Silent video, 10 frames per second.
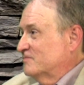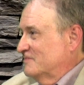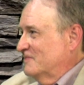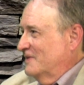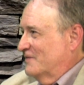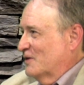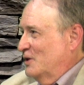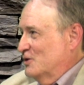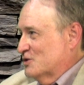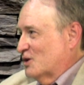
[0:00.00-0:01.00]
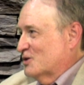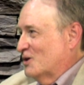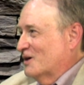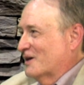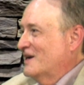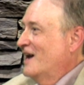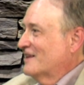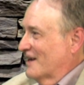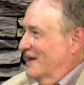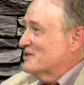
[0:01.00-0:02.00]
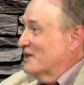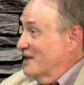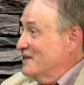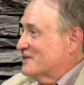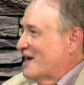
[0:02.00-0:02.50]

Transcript: for you to start talking, the last thing they say.